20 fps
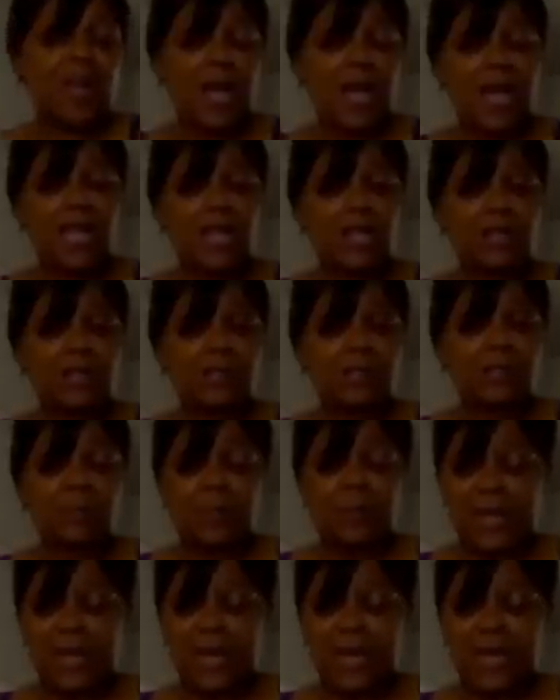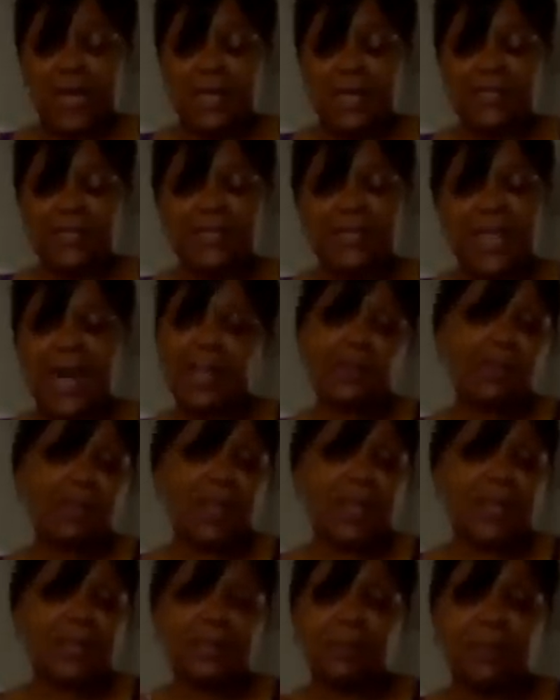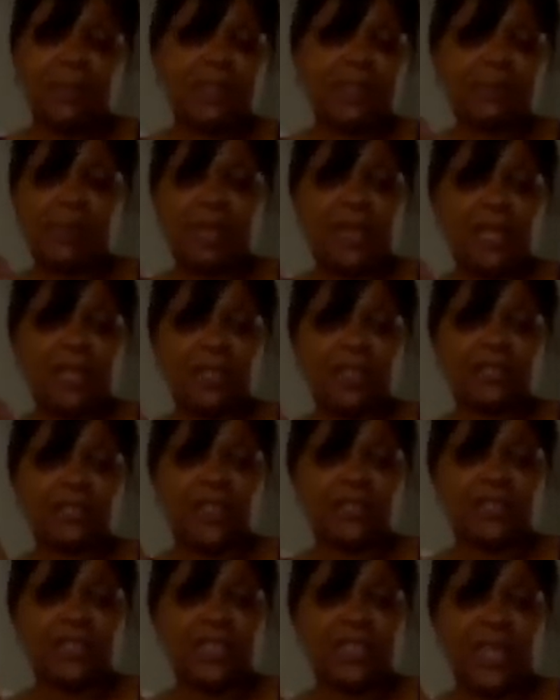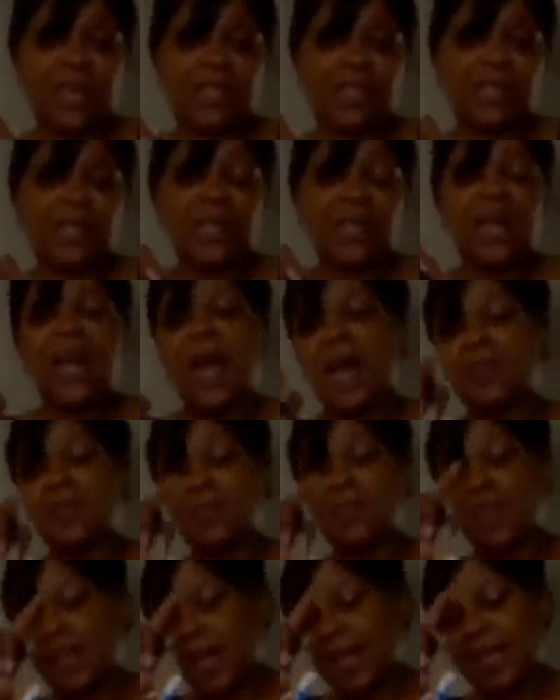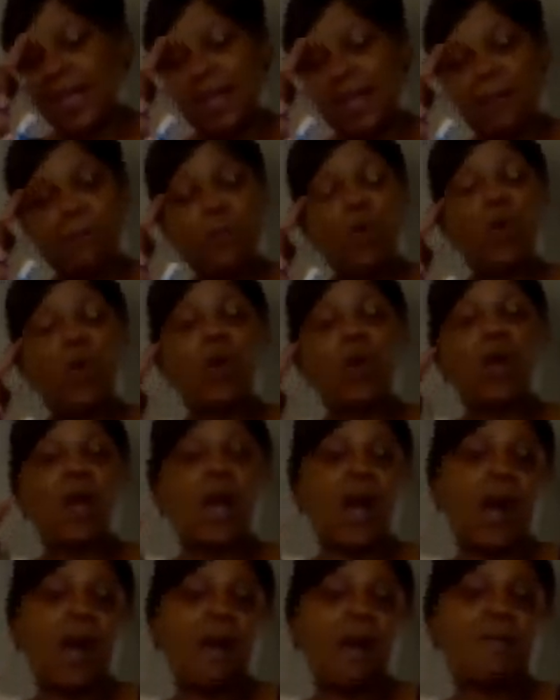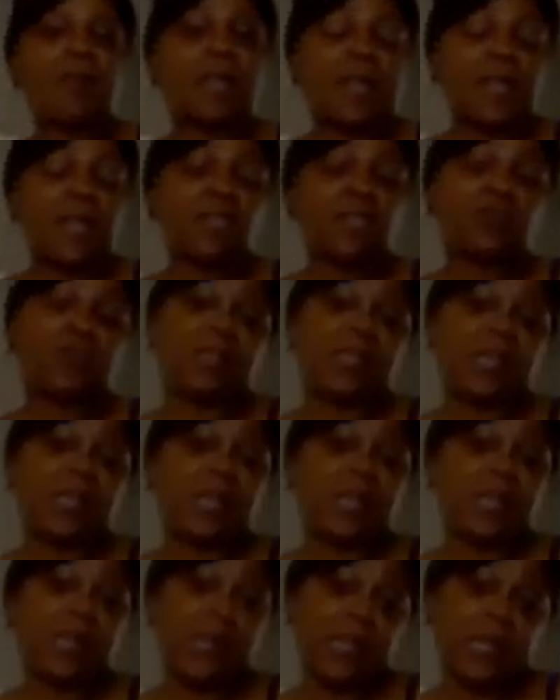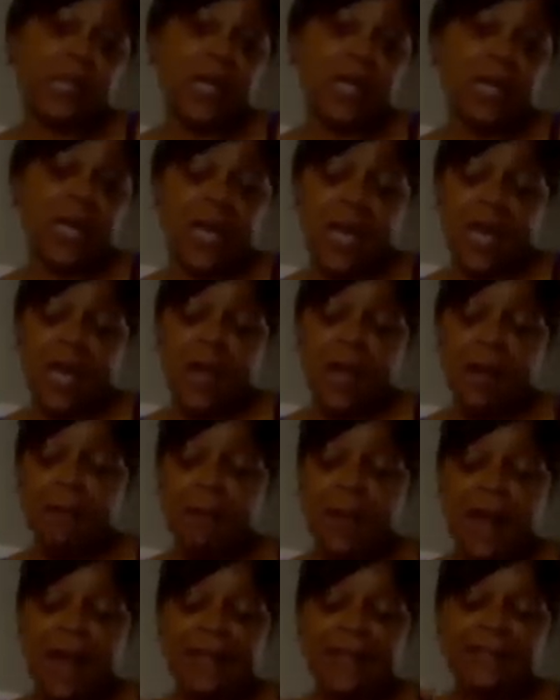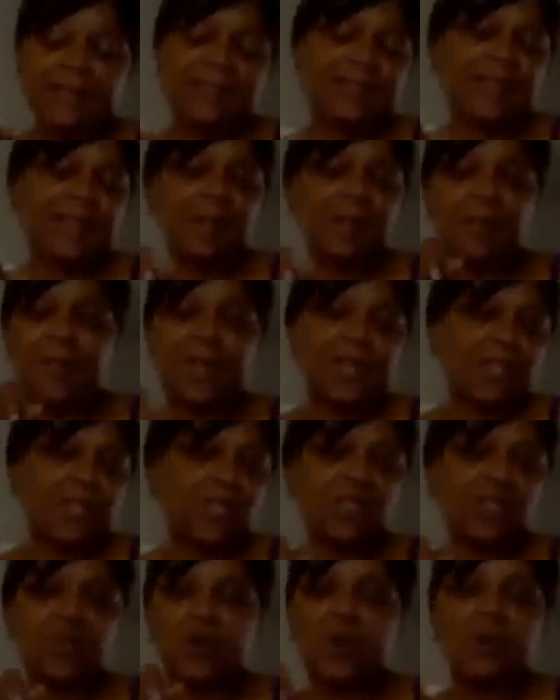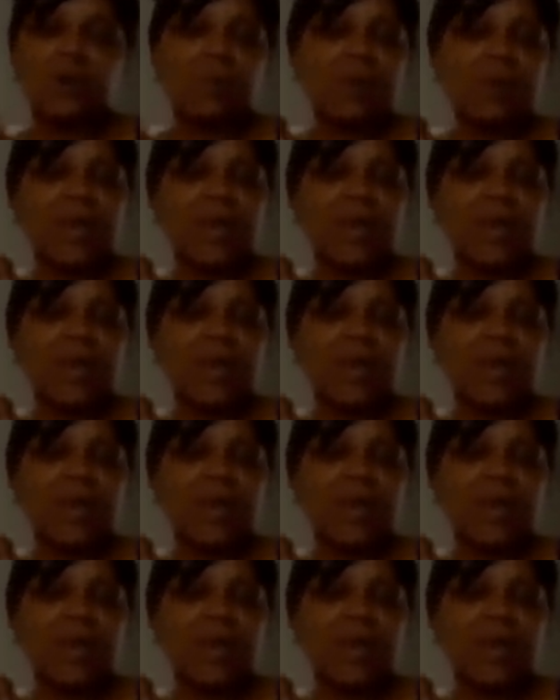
colors because I don't like to mix my colors all together. I think I get more of an interesting look by just dipping into them